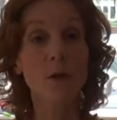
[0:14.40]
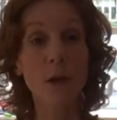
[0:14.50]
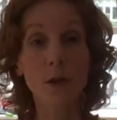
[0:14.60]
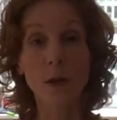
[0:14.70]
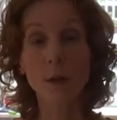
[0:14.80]

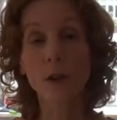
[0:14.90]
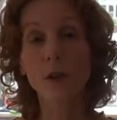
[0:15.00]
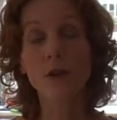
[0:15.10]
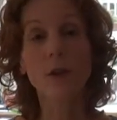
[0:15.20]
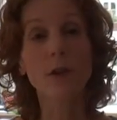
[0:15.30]
first thing we're
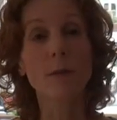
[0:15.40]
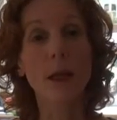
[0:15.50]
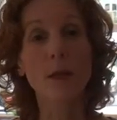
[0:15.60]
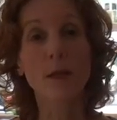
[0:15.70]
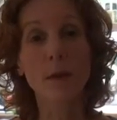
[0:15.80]
going to do is
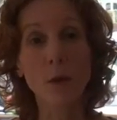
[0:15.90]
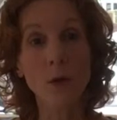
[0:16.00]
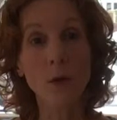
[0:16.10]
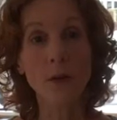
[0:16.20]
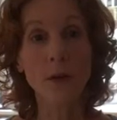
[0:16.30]
make a
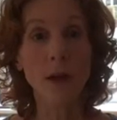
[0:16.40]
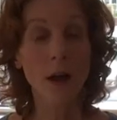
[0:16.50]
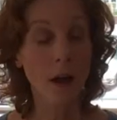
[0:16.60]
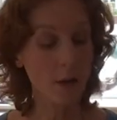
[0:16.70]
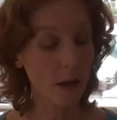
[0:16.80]
sauce
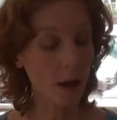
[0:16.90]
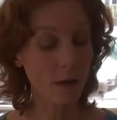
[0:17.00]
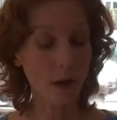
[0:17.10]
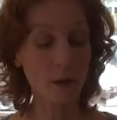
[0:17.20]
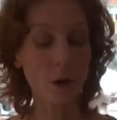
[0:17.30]
and that
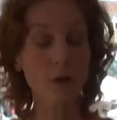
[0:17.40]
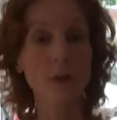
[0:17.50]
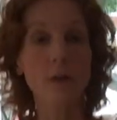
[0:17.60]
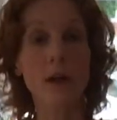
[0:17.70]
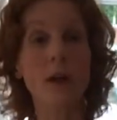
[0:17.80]
I'm going to
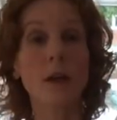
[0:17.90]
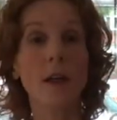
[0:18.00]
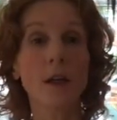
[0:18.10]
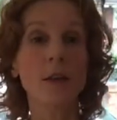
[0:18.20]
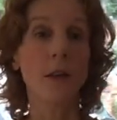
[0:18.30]
stick
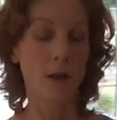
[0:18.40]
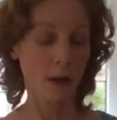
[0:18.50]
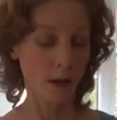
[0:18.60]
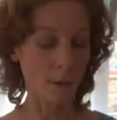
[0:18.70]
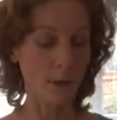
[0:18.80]
in
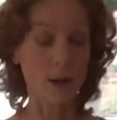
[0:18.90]
um,